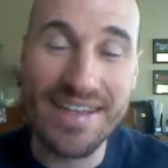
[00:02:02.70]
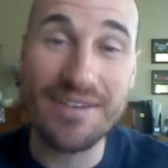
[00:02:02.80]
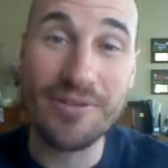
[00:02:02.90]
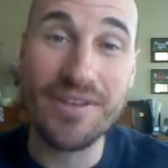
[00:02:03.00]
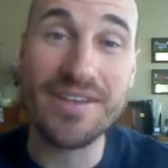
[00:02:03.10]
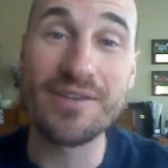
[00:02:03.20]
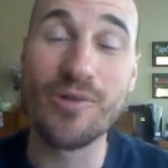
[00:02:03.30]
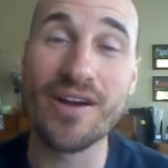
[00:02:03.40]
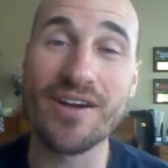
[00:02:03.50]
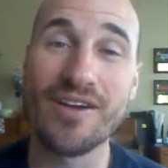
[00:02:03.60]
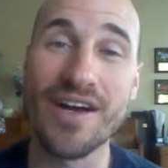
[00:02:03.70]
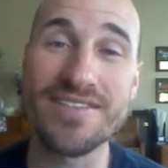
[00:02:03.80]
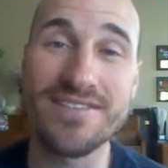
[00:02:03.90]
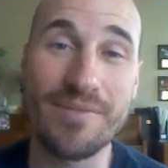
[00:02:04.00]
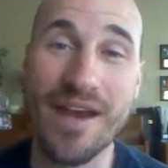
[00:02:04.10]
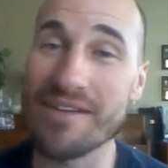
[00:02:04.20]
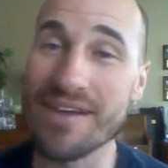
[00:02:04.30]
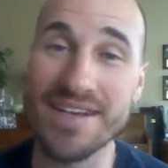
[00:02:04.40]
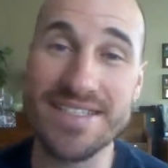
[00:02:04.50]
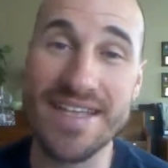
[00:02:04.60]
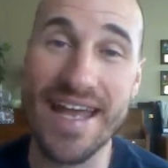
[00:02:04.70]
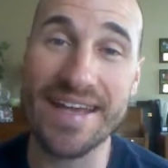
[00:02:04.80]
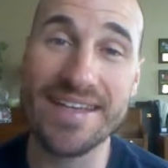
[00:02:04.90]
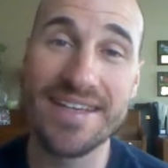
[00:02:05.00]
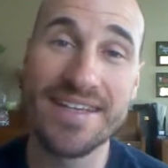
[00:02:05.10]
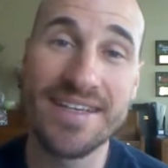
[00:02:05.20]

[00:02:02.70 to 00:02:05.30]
really did wear a cross, not around his neck.